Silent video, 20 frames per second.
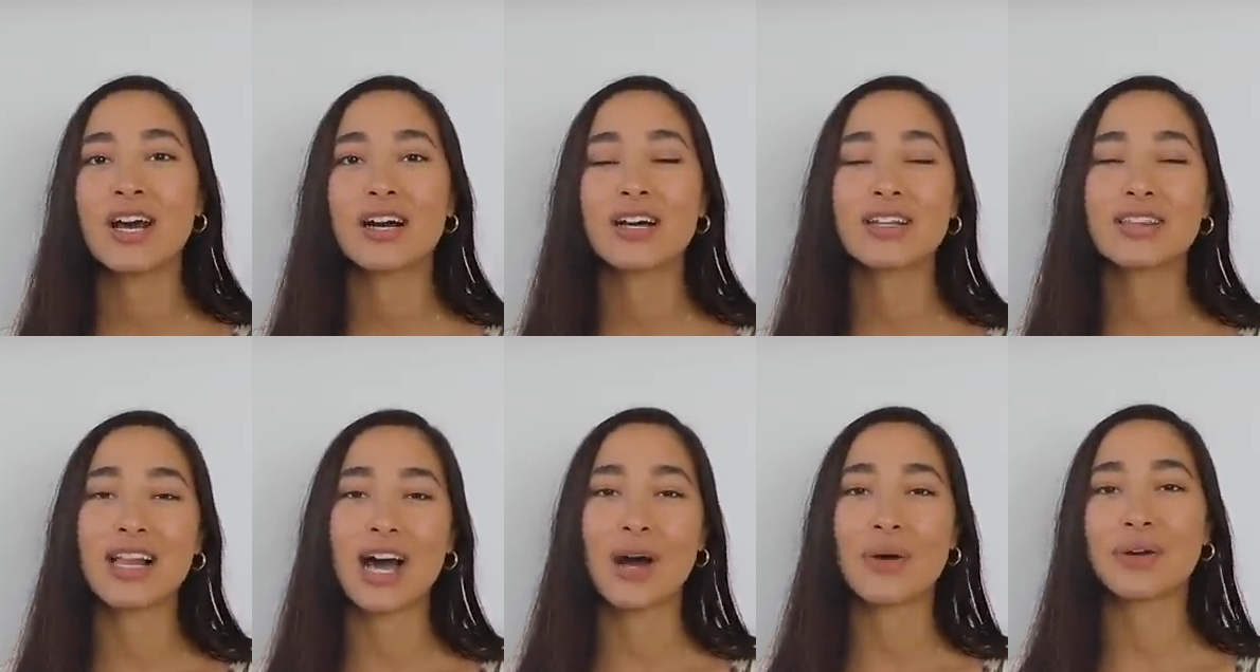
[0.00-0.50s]

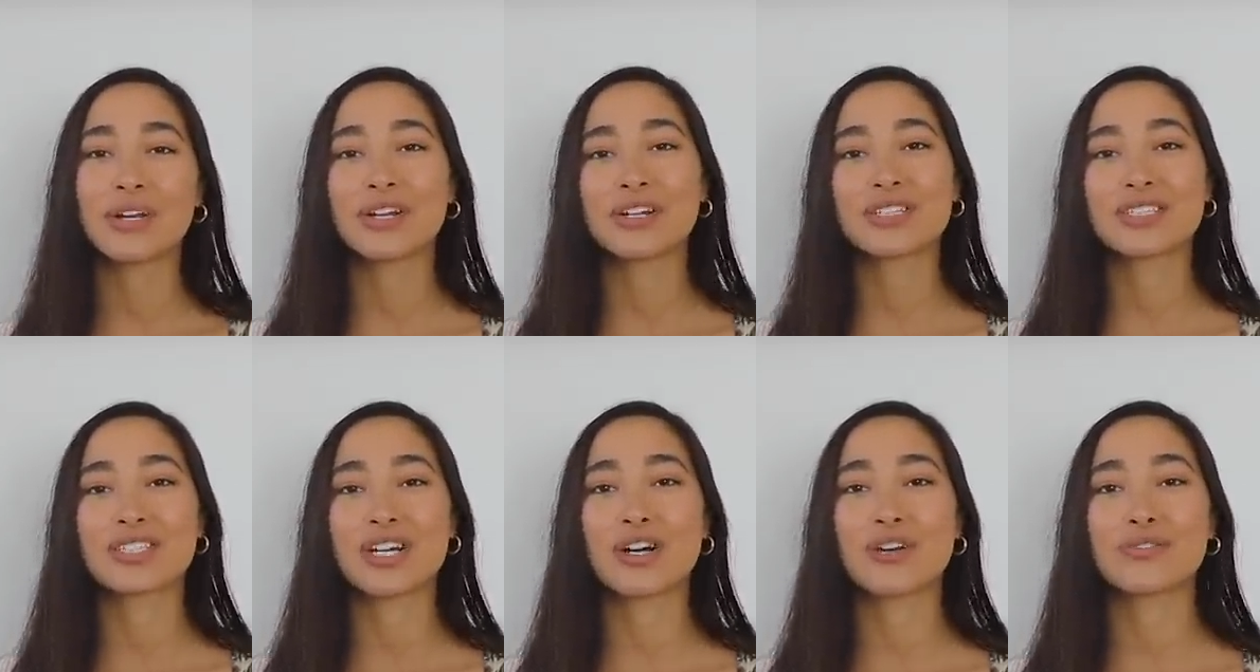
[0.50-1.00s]
allowing
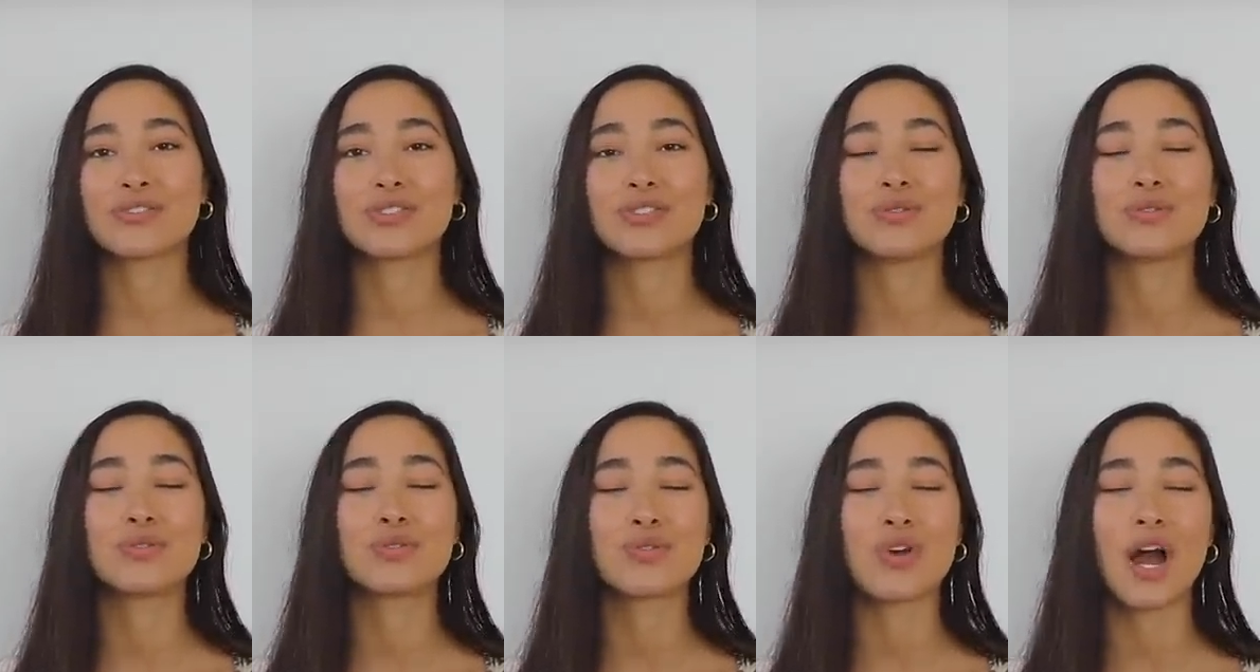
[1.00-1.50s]
yourself
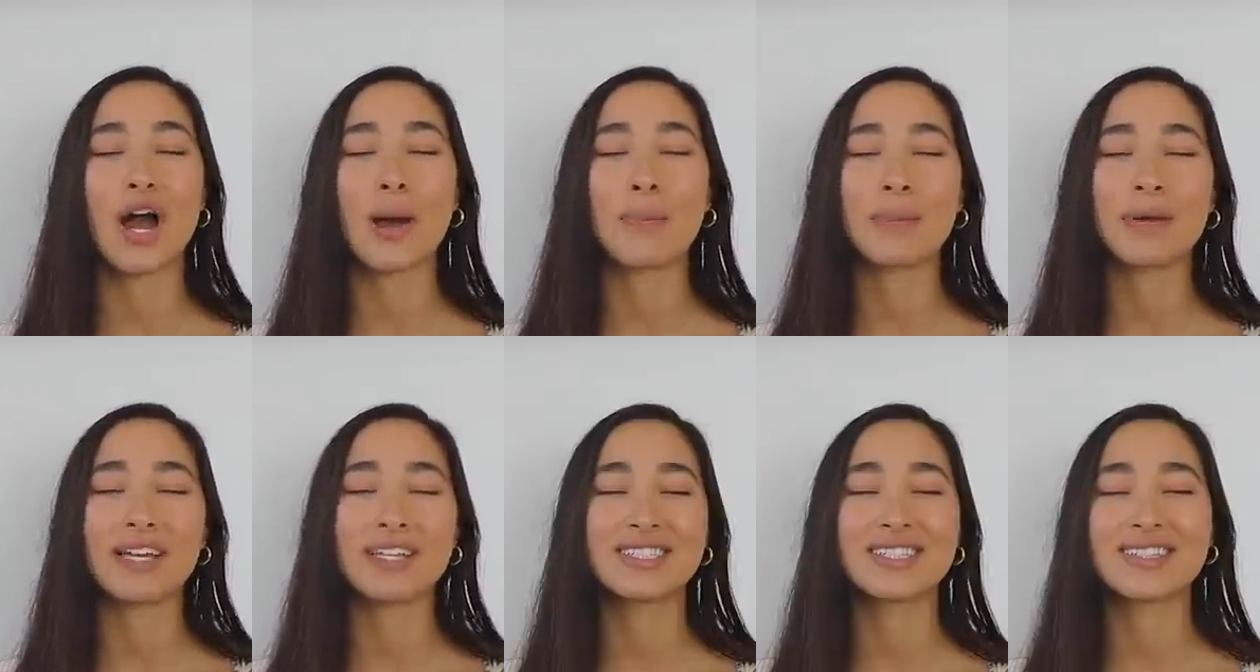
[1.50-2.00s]
to
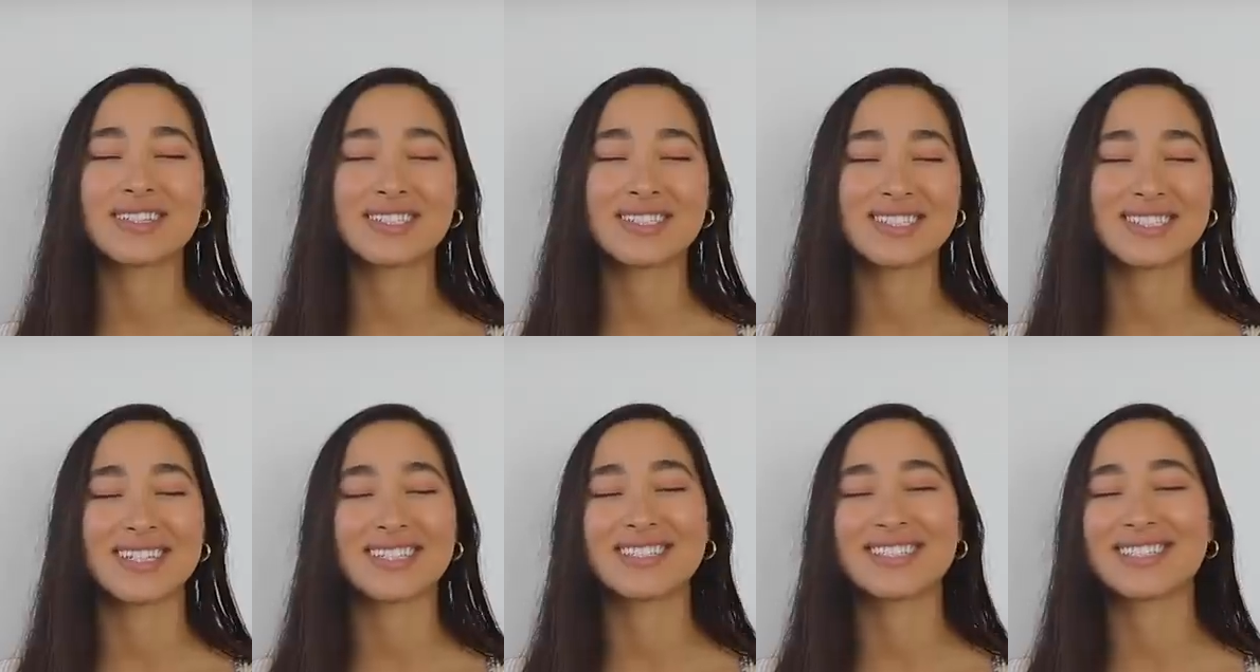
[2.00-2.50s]
drop into the
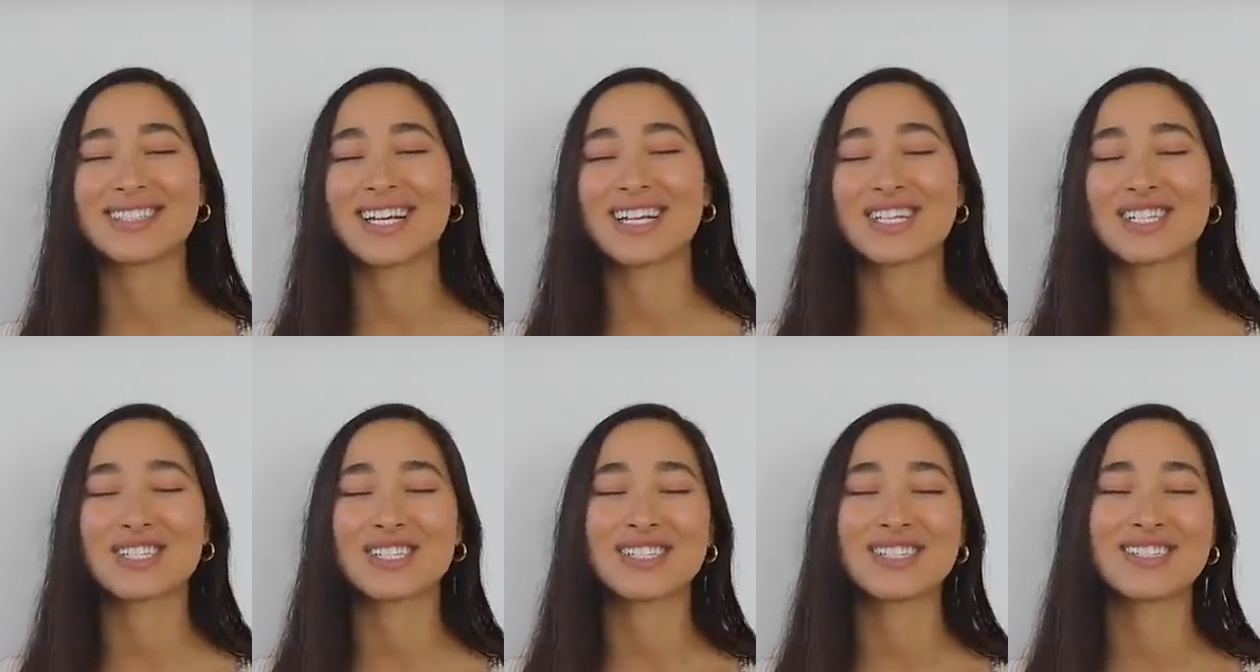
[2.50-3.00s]

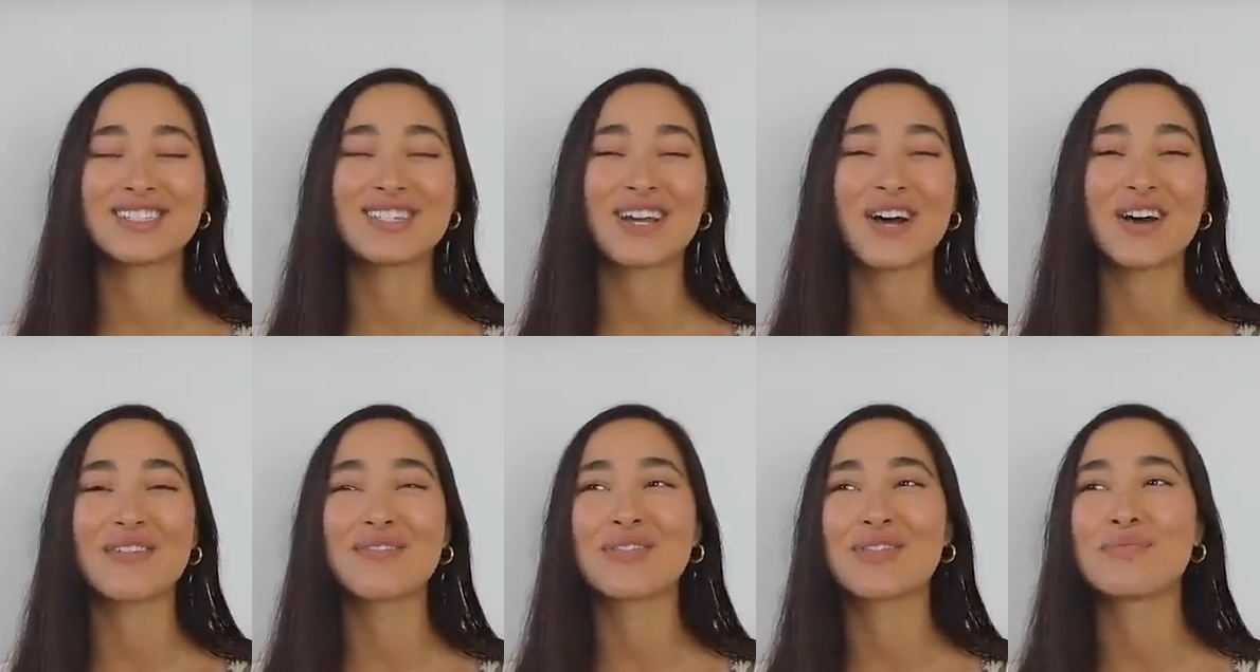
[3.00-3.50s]
sensations
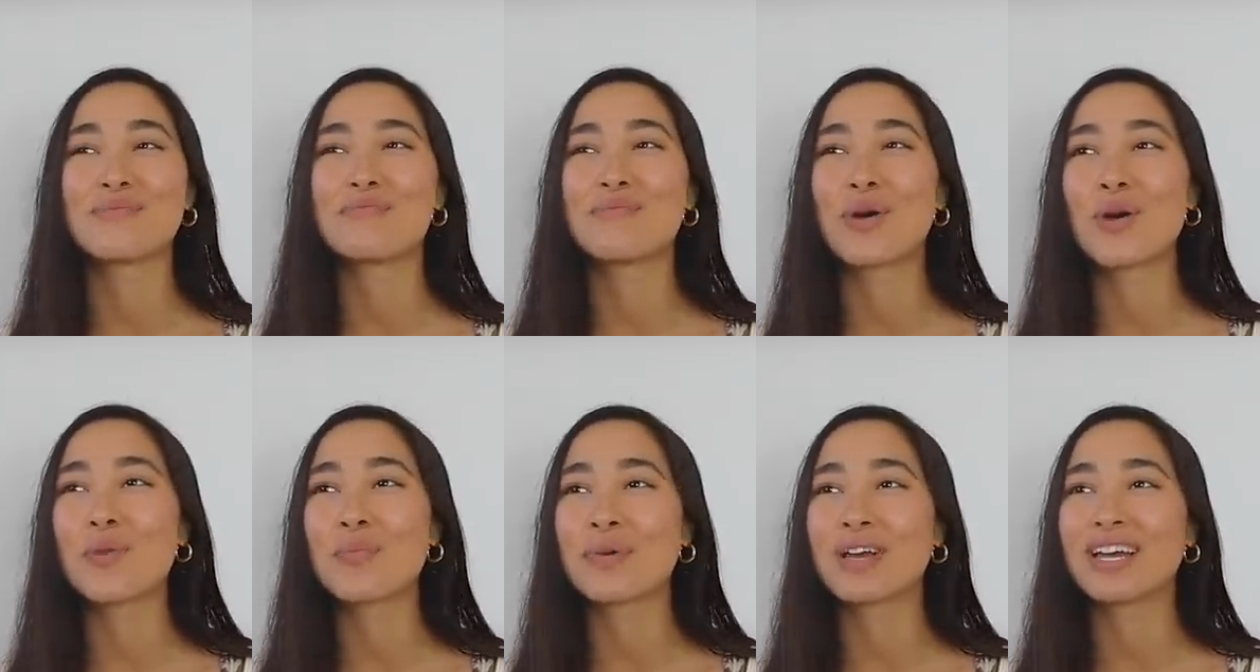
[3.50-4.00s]
of the
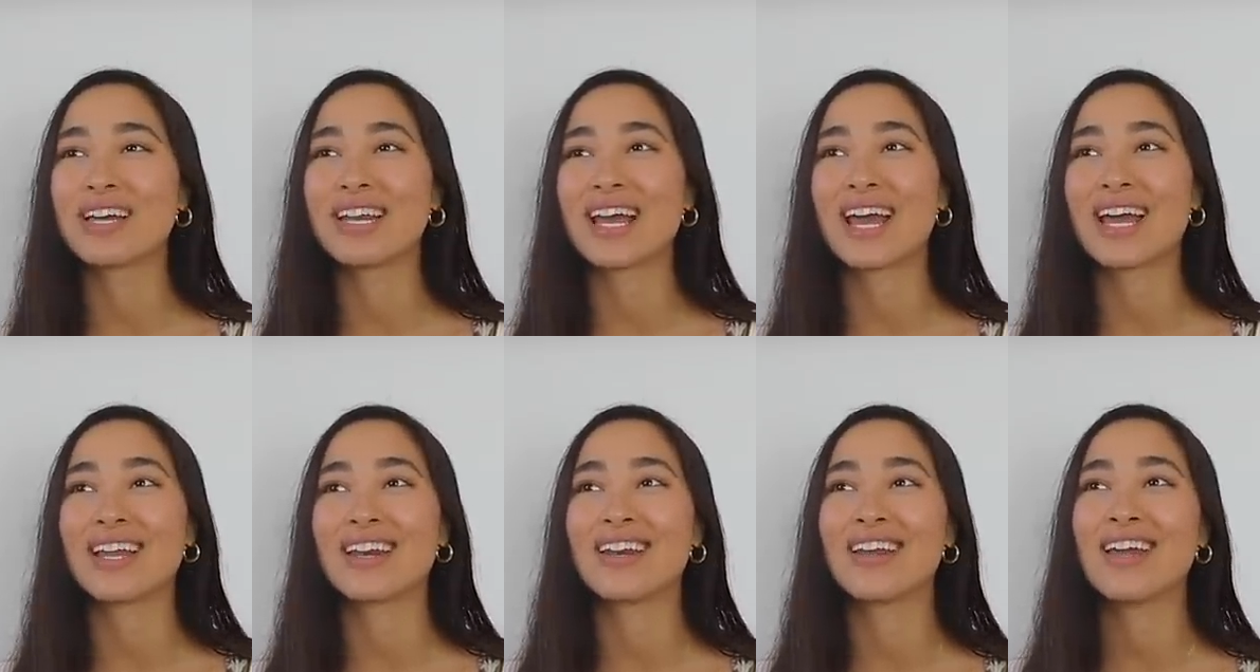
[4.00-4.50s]
moment
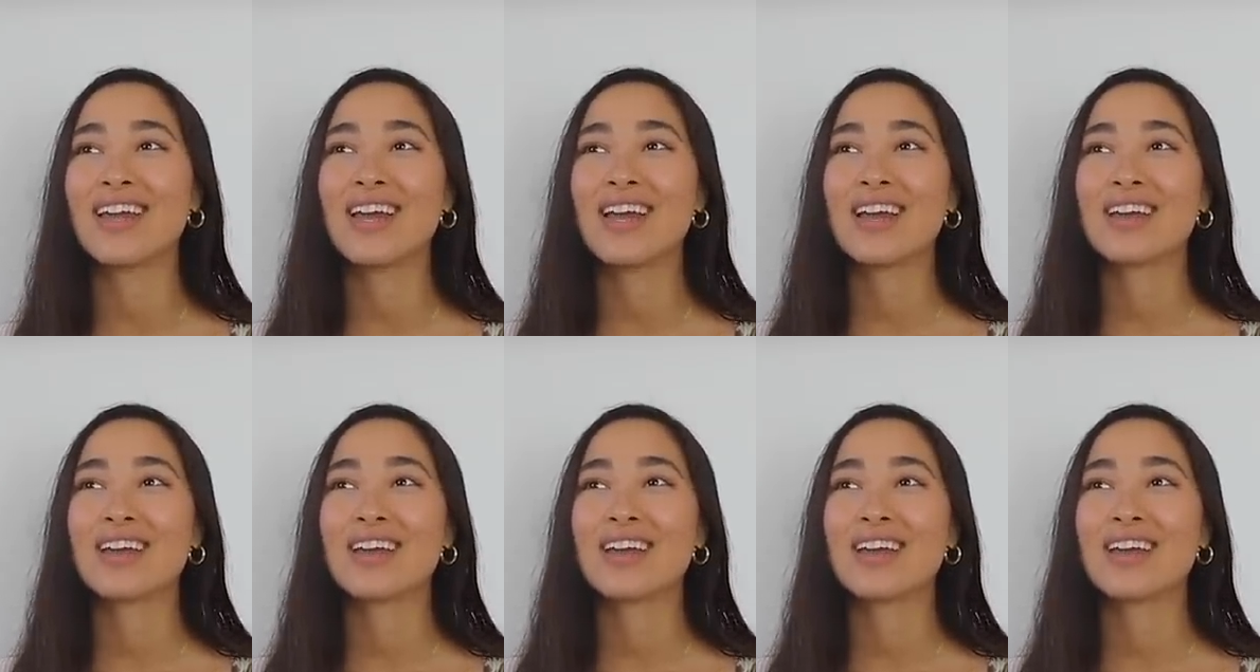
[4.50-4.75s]
and